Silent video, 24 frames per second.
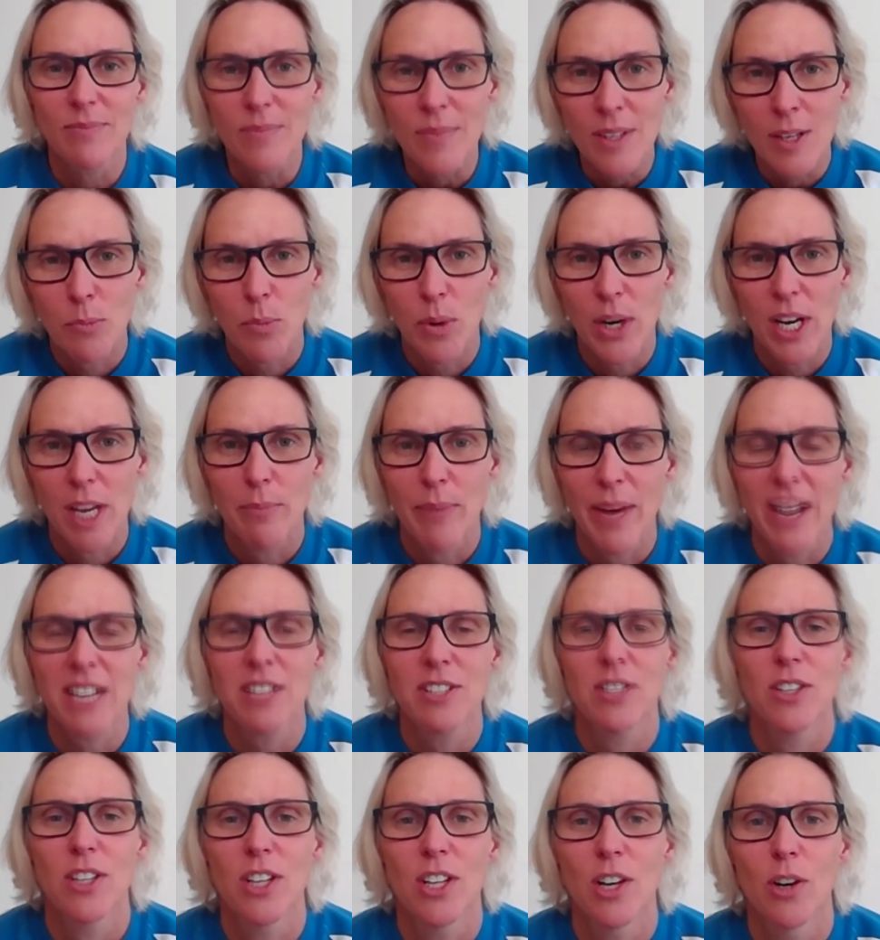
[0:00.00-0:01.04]
bring it back
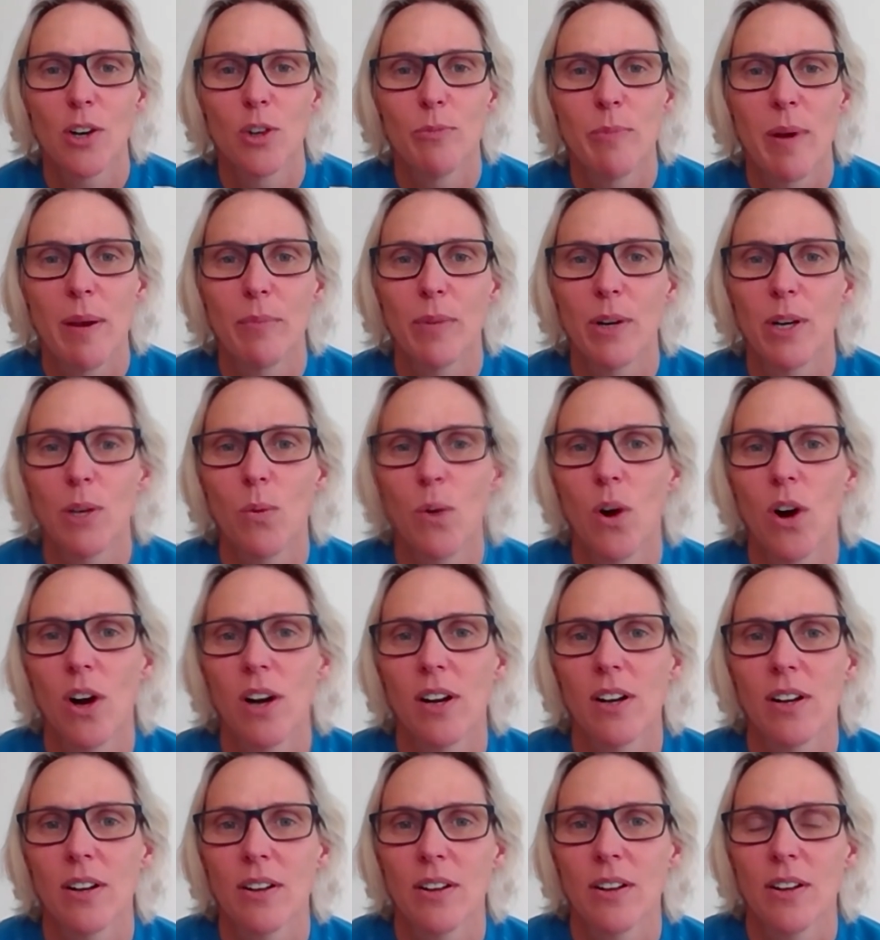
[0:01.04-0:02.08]
to, you know, remembering
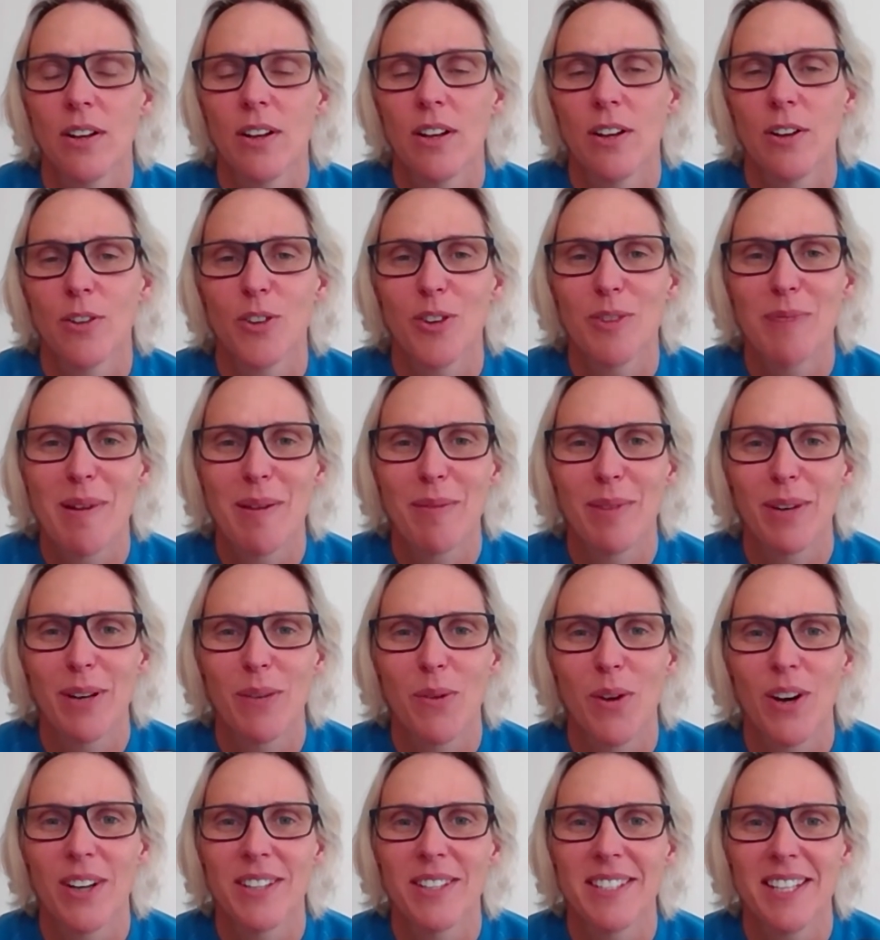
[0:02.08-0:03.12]
why
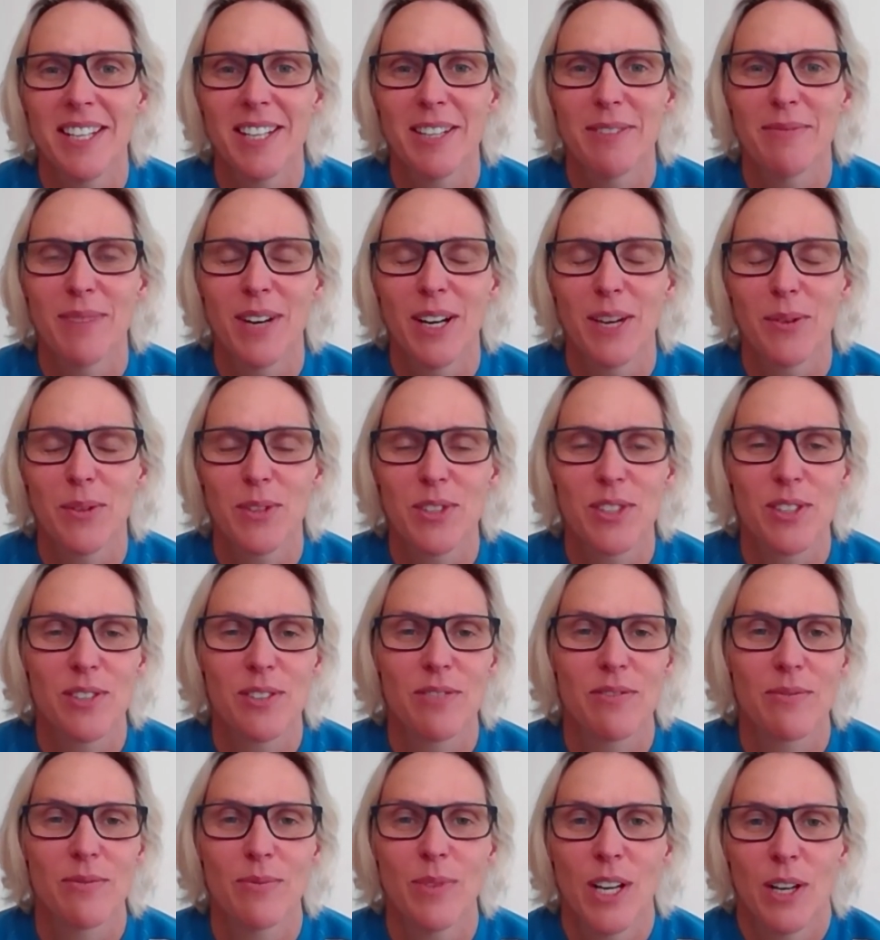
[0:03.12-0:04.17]
I did it and when it
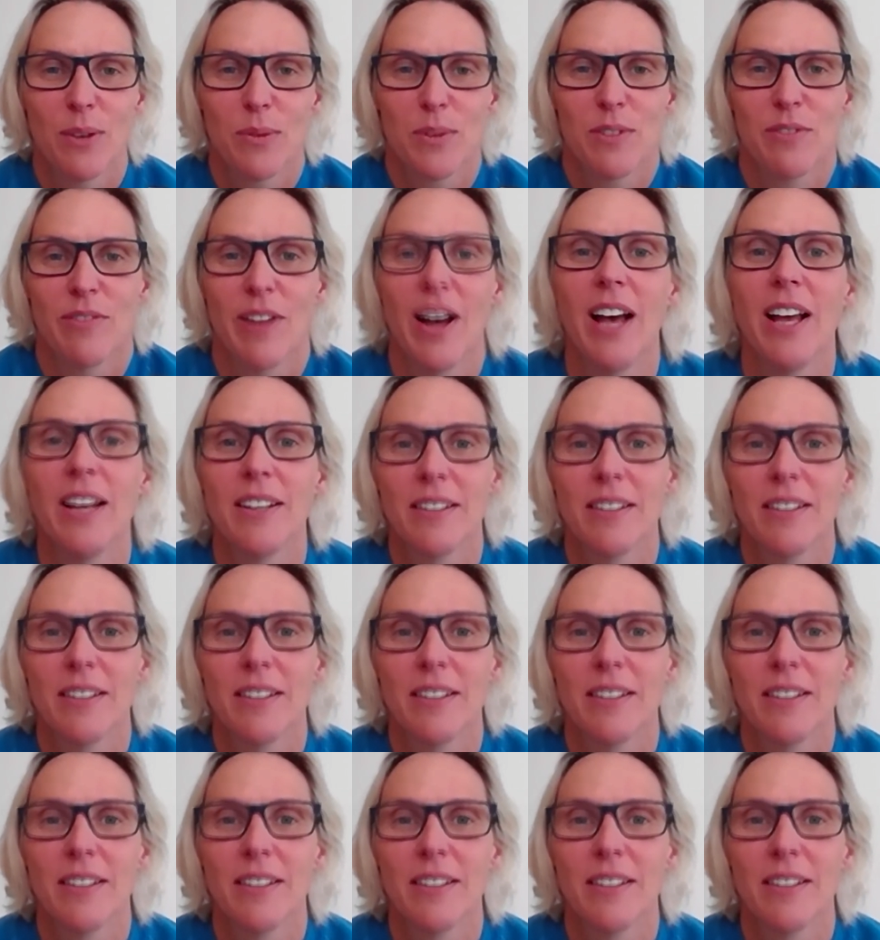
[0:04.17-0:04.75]
was fun.